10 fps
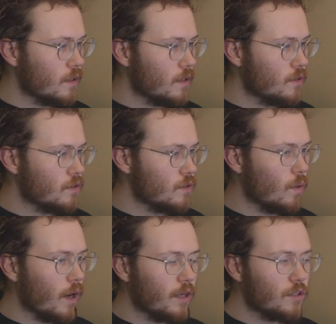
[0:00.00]

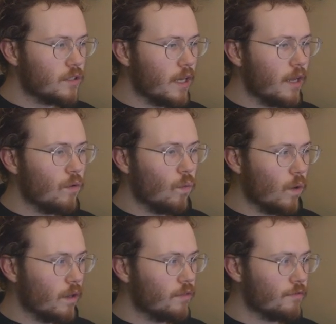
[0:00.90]
So I just set
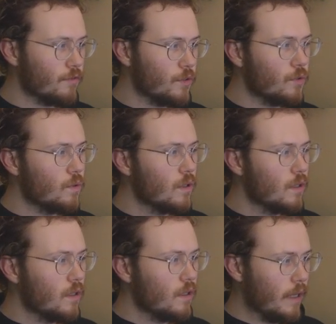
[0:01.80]
1 through
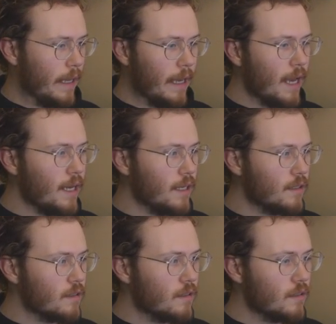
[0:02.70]
8
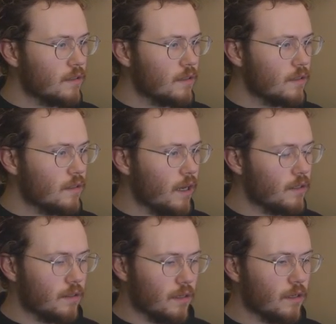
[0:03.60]

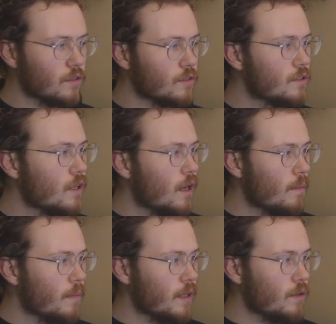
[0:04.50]
as the colors,
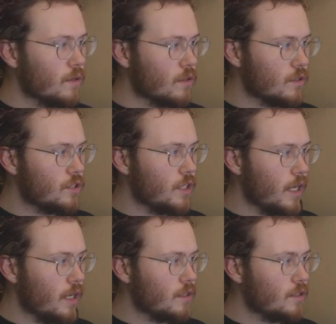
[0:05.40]
but then you can just
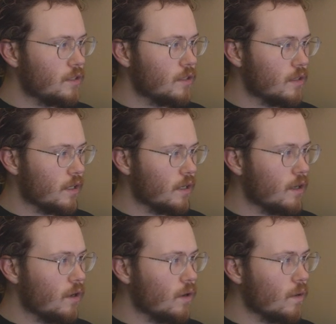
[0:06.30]
change, like,
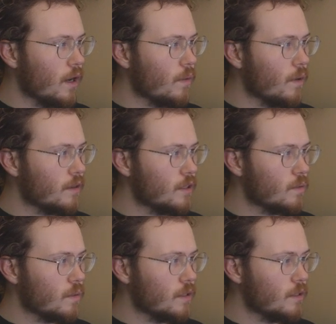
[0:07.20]
oh, I want this
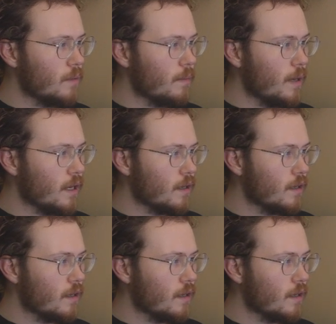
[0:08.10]
one to be pink.